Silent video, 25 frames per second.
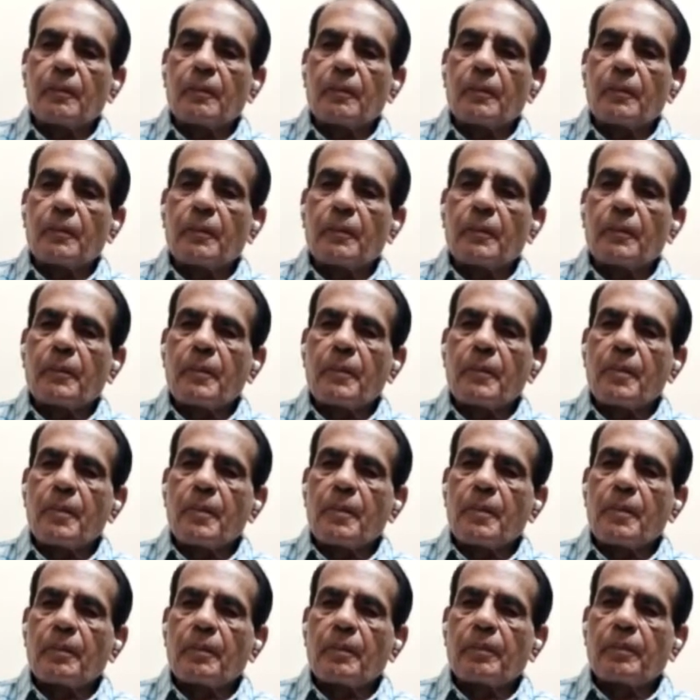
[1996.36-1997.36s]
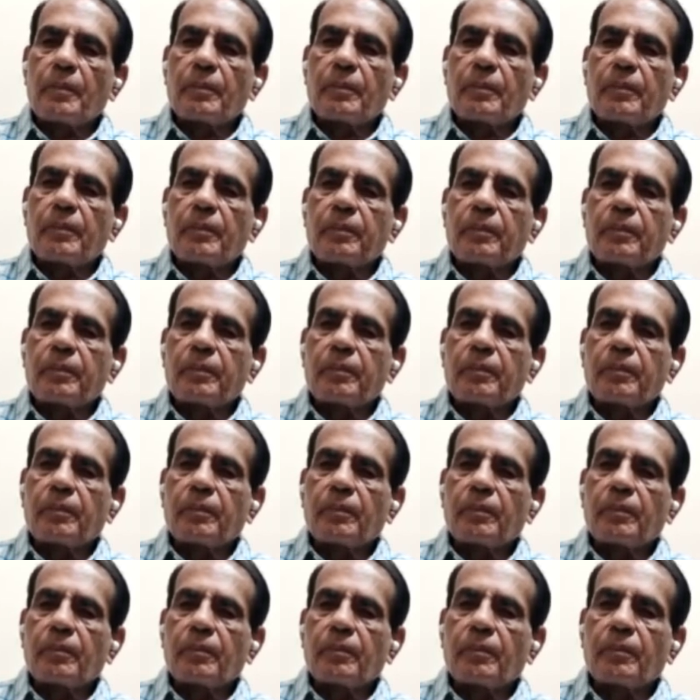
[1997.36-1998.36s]

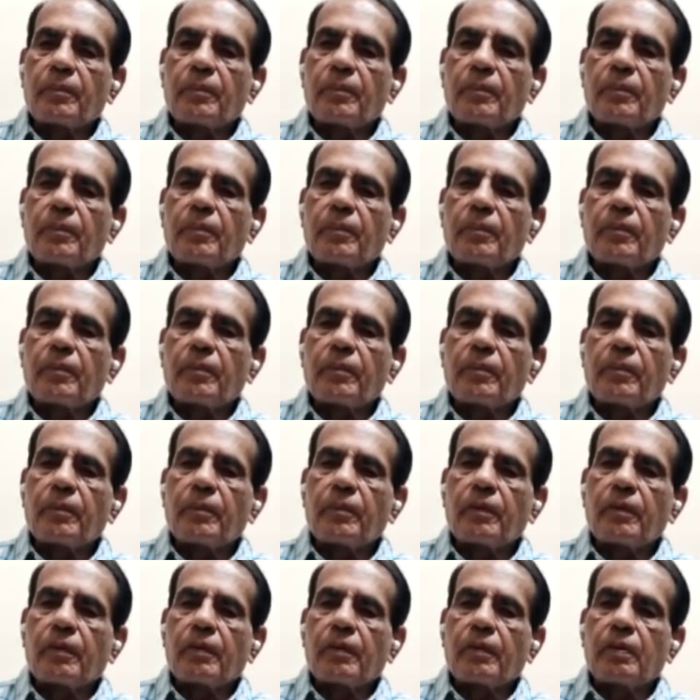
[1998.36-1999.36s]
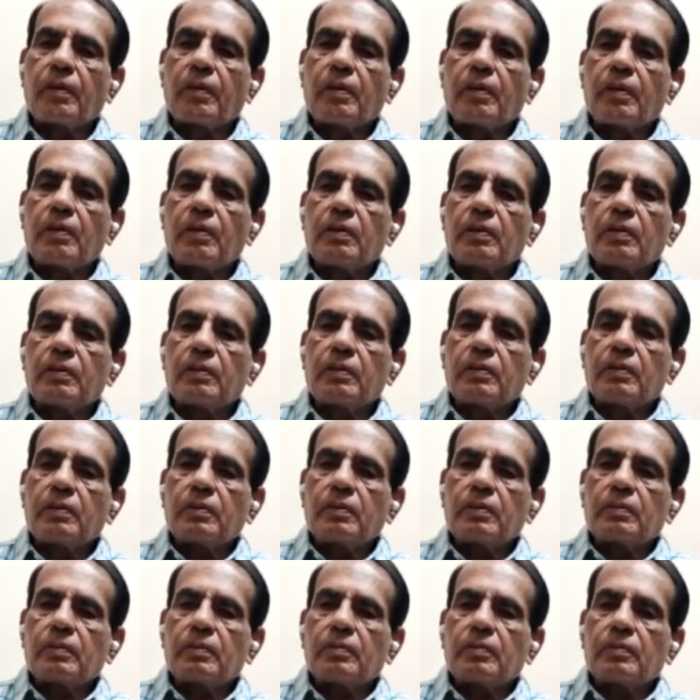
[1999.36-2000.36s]

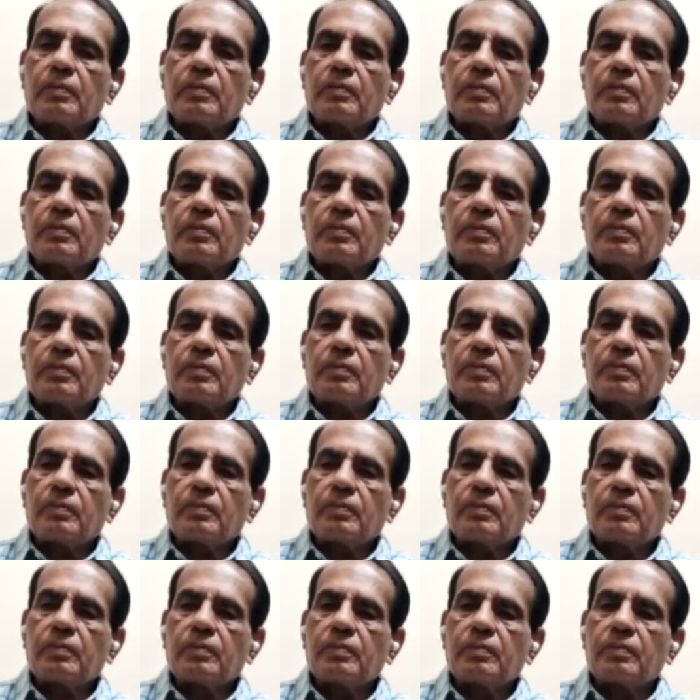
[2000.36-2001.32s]
No words are spoken by the person on screen.